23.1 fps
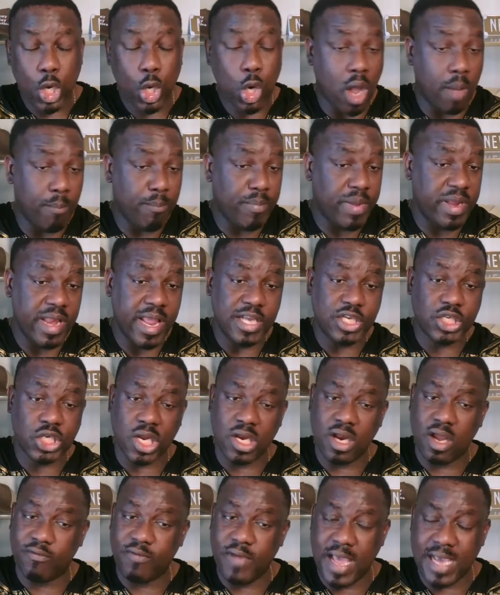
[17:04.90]
Combination
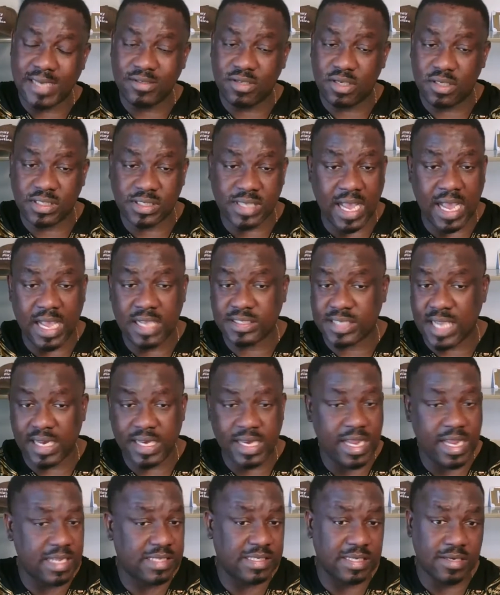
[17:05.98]
of exercise and
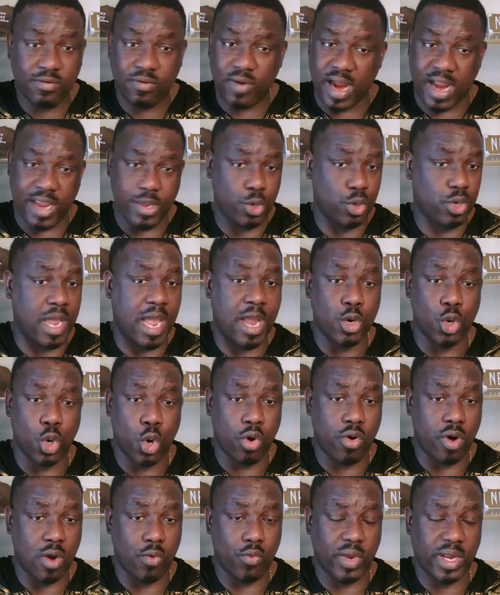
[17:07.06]
eating right, you can't go
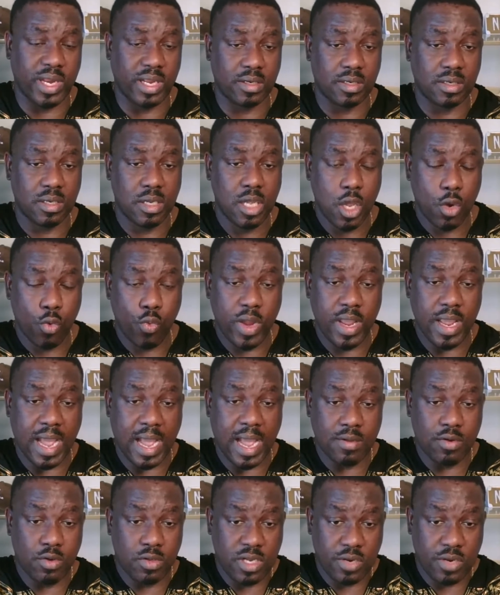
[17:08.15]
wrong with it.
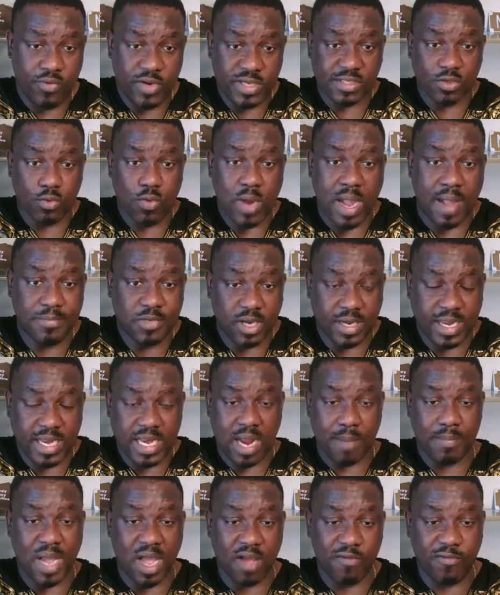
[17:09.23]
The reason why I'm talking
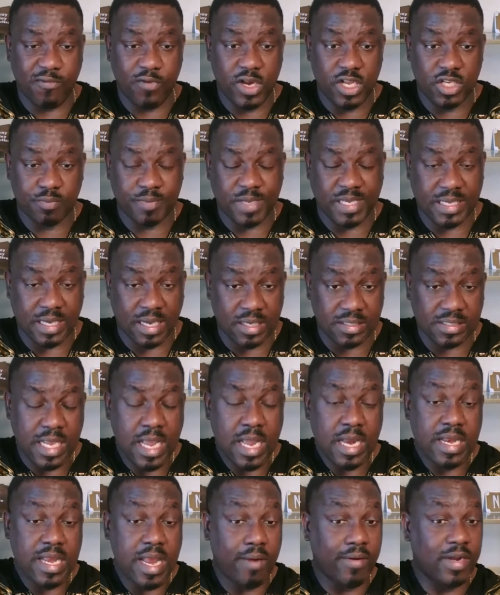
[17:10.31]
about food is because
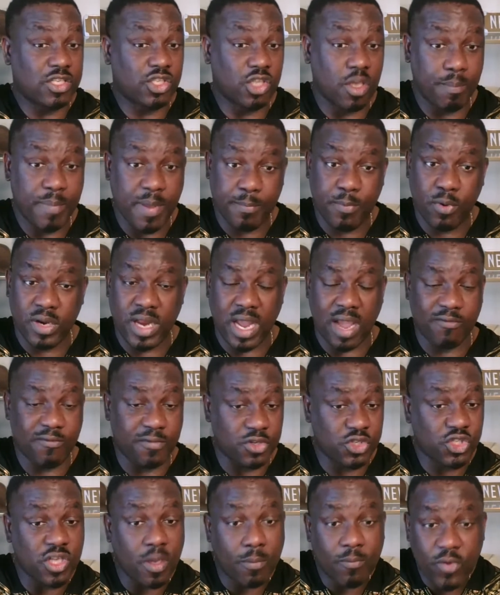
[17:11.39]
there are some people that for
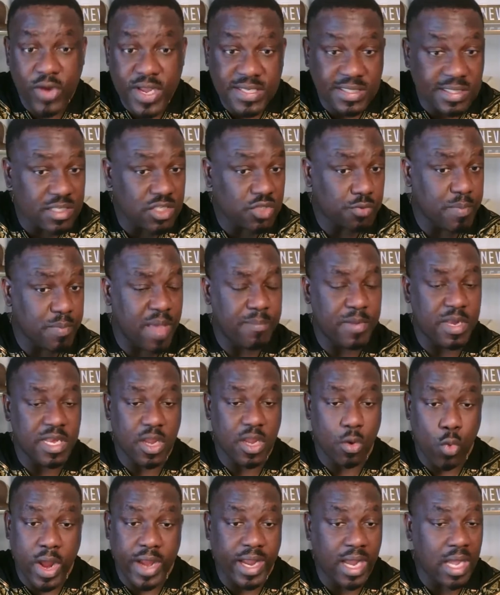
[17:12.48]
some reasons, maybe the
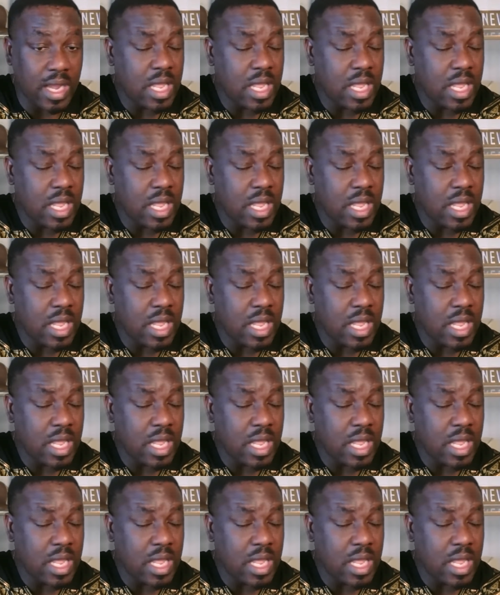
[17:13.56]
weather,